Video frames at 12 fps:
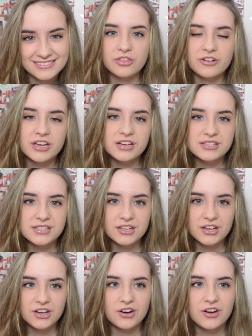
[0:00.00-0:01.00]
Three years
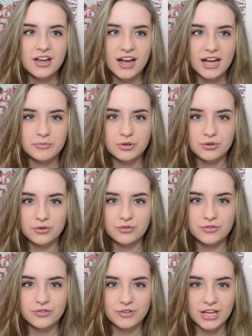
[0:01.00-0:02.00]
ago, I moved
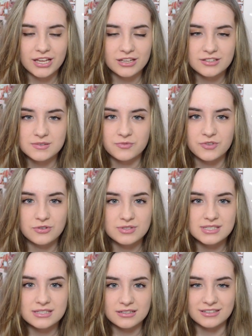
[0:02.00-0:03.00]
for like some few,
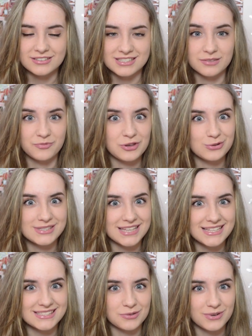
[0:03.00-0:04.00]
some few
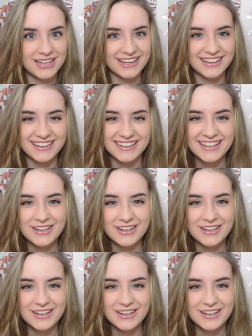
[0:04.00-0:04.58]
states away